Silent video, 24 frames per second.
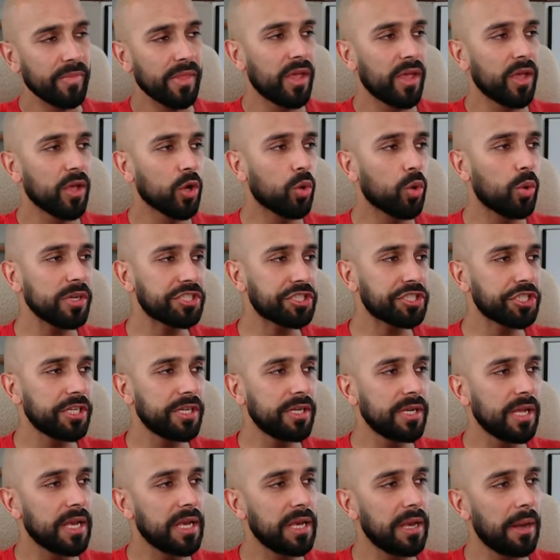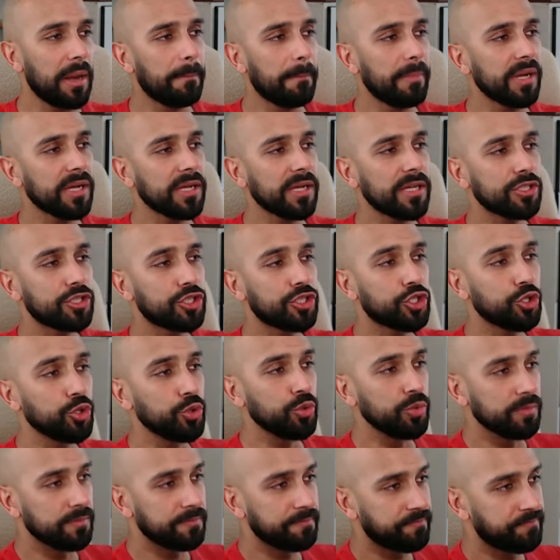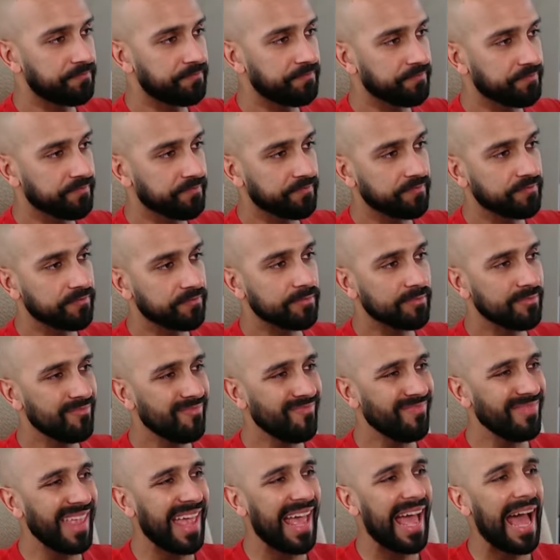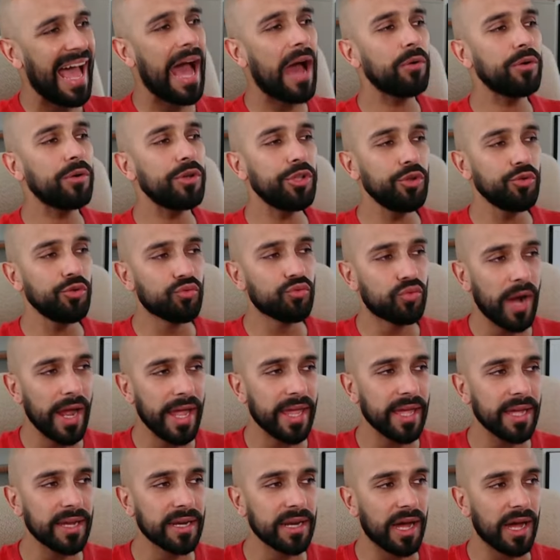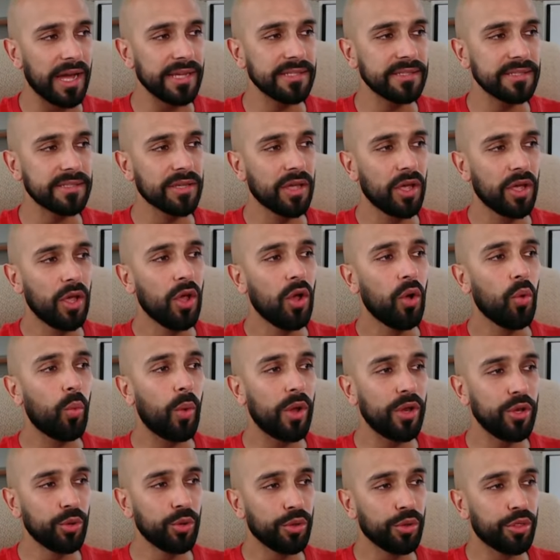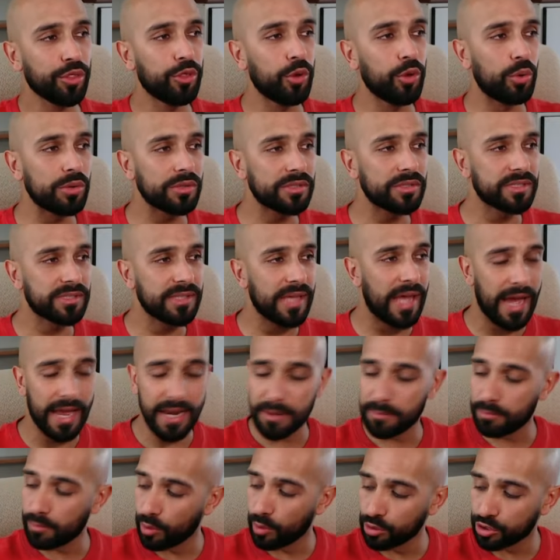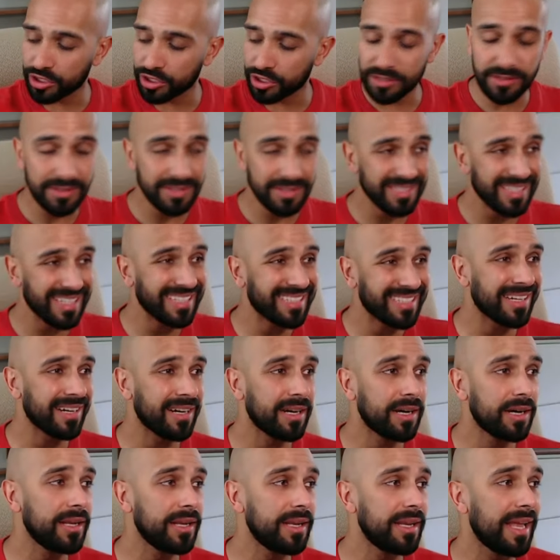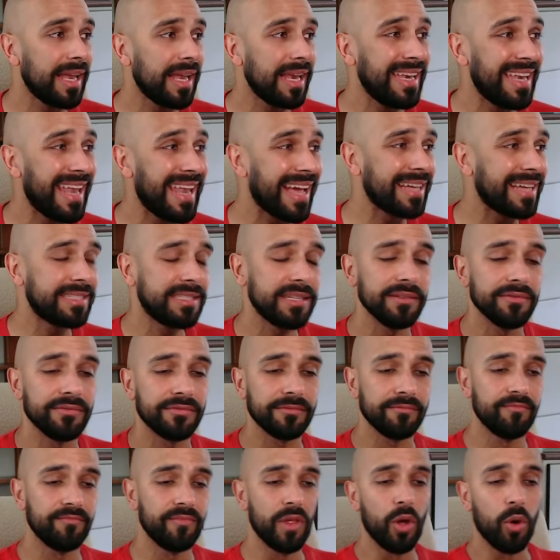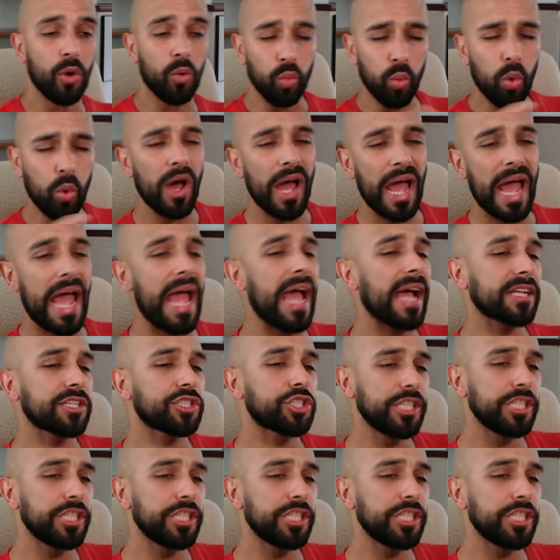Question number 2. How do you recognize when your thoughts and emotions turn negative? What actually